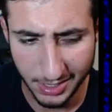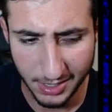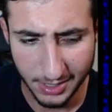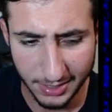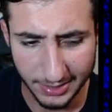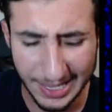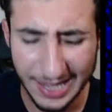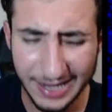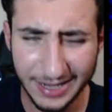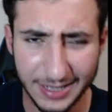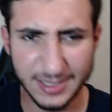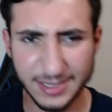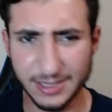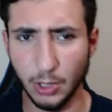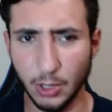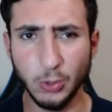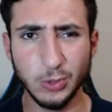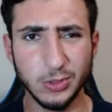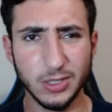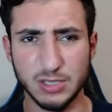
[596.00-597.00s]
Yeah, I guess
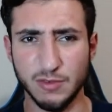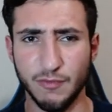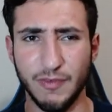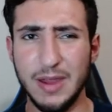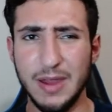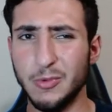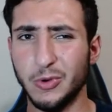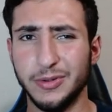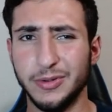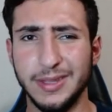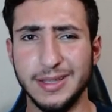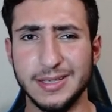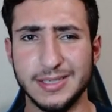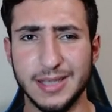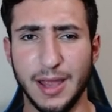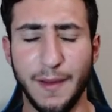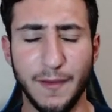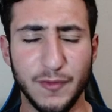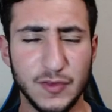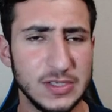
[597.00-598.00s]
Saul does way more things.
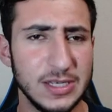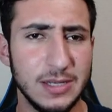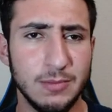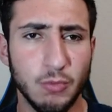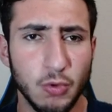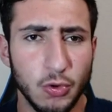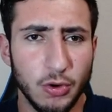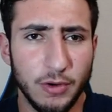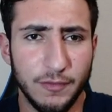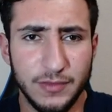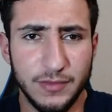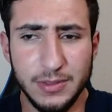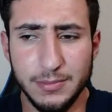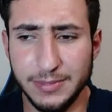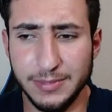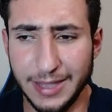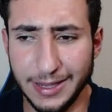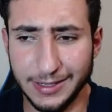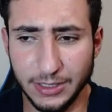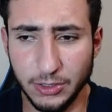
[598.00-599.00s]
I've seen more of him.
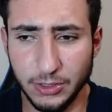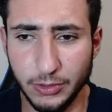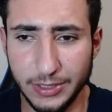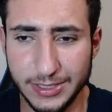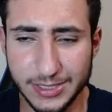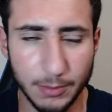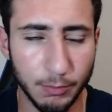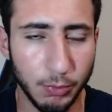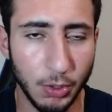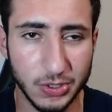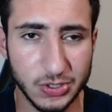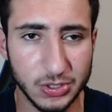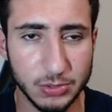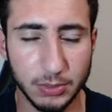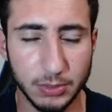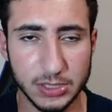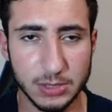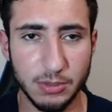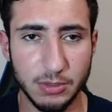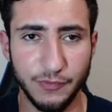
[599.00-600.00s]
Like, you know, he's a
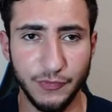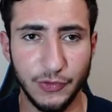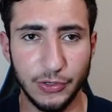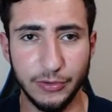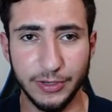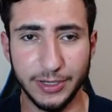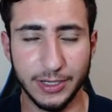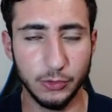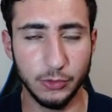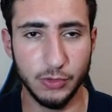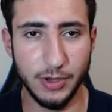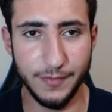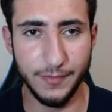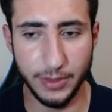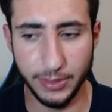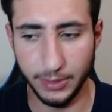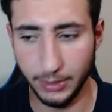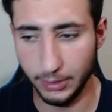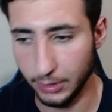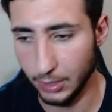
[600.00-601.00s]
box-to-box midfielder. He can do
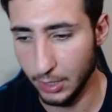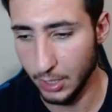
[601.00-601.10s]
everything.